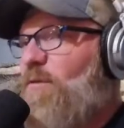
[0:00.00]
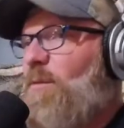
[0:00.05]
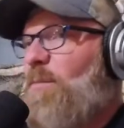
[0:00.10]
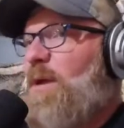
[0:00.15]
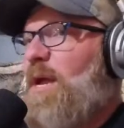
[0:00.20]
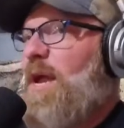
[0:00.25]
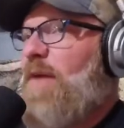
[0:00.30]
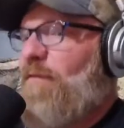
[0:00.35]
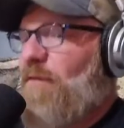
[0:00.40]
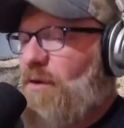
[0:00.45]

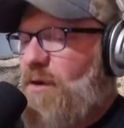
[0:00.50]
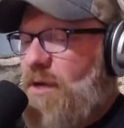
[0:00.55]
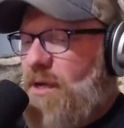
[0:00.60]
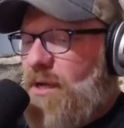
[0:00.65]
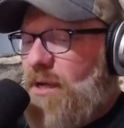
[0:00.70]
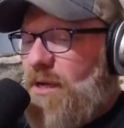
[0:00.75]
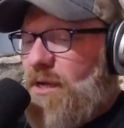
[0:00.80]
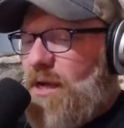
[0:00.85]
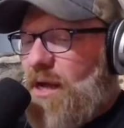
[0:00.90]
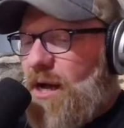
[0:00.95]
behavior.
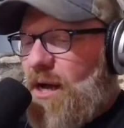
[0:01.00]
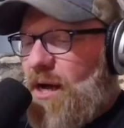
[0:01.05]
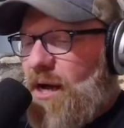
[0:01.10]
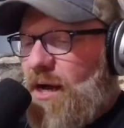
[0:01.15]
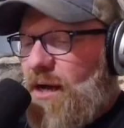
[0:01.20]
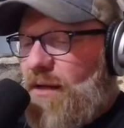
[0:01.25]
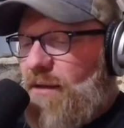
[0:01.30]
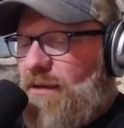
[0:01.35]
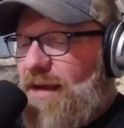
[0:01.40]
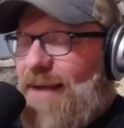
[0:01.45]

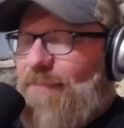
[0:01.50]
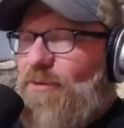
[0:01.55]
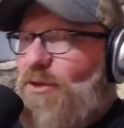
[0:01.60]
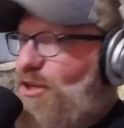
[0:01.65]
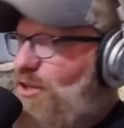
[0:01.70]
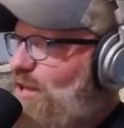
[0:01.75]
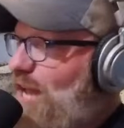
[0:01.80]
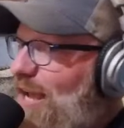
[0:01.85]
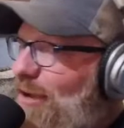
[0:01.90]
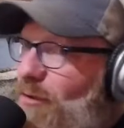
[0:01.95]
I'm going to
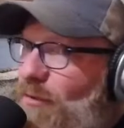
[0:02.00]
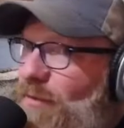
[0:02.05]
dangle